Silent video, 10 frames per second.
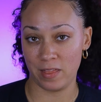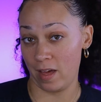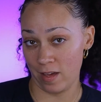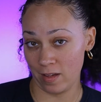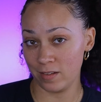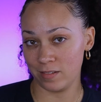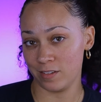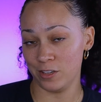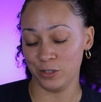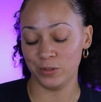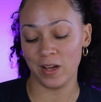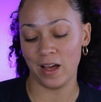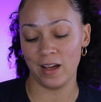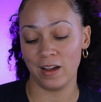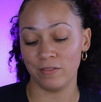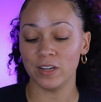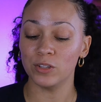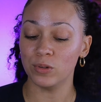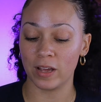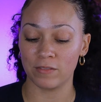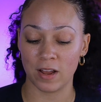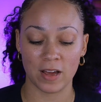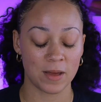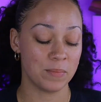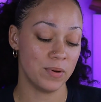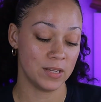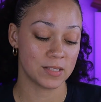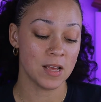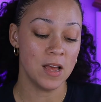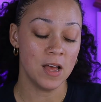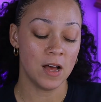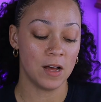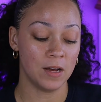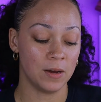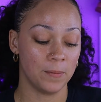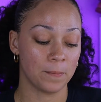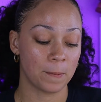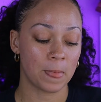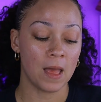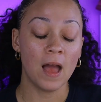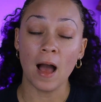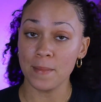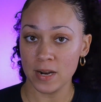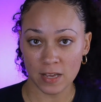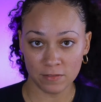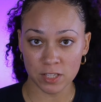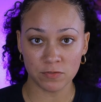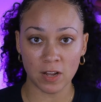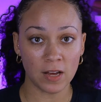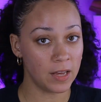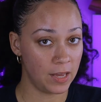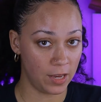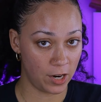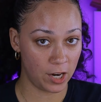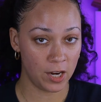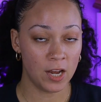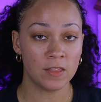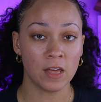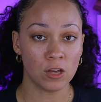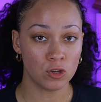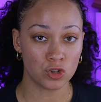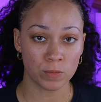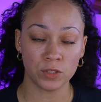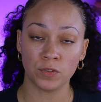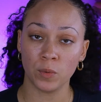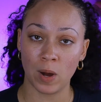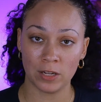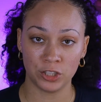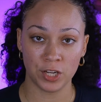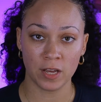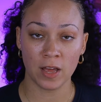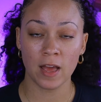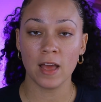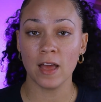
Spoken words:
thing, you know. I really do like vlogging. But I'm gonna leave this vlog here. Thank you so much for watching.